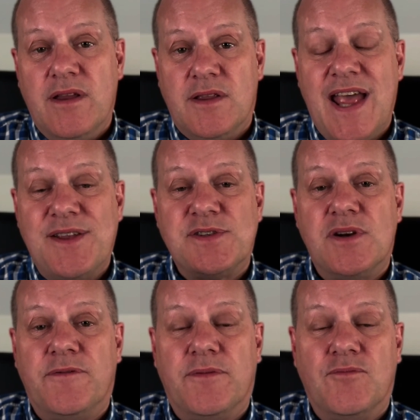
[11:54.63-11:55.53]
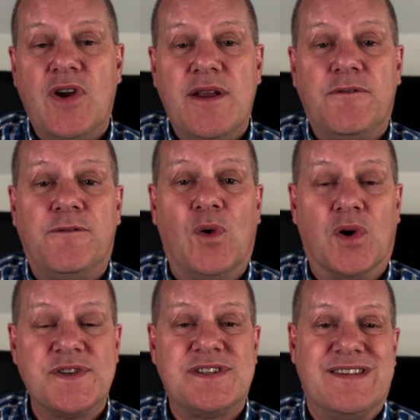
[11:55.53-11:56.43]
that sort of
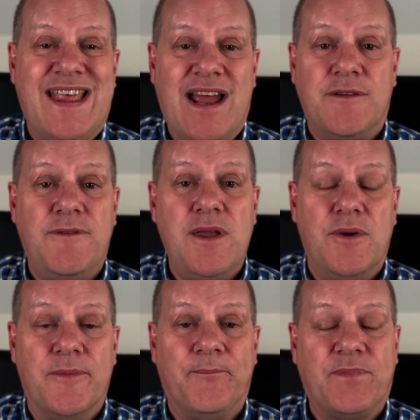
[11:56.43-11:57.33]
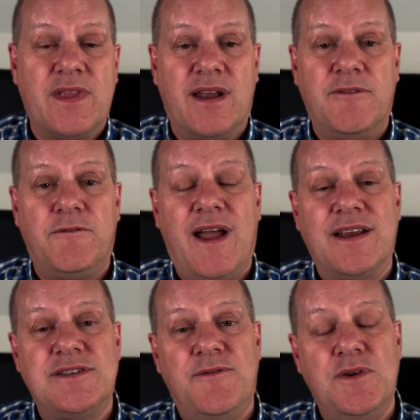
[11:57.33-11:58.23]
reinforced that view that, in
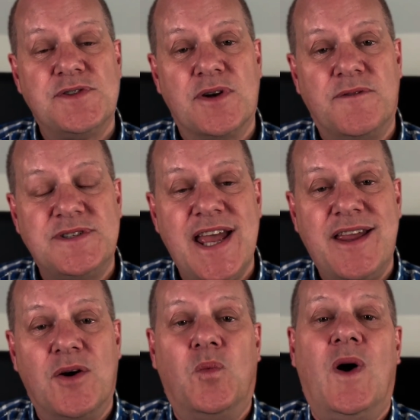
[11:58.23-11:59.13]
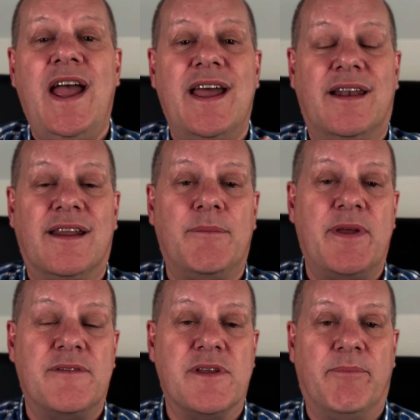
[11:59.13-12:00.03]
fact, if you sort of take away a little
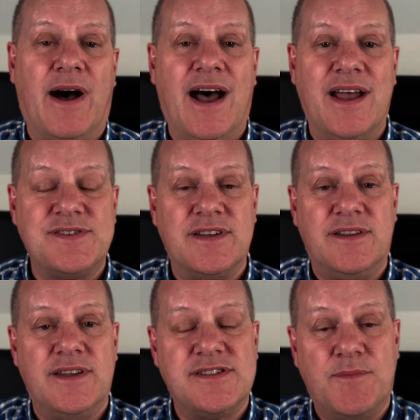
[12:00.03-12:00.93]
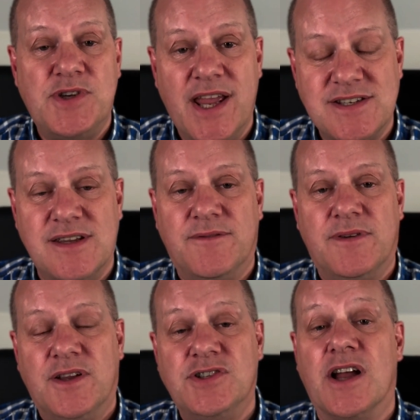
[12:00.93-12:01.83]
bit of the bias and the subjective
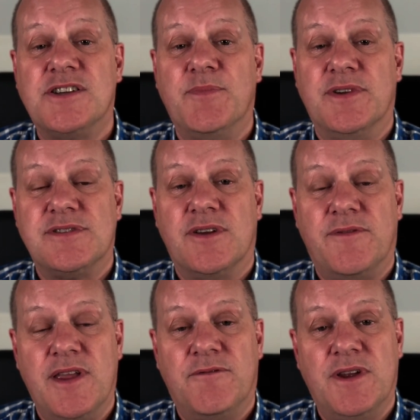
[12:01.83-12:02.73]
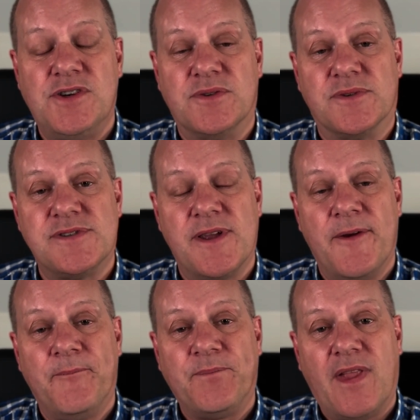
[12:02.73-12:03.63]
judgment of the officials,
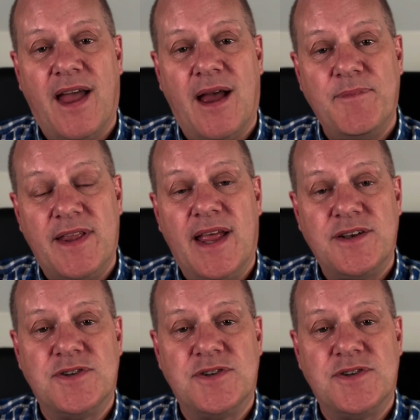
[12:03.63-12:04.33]
then that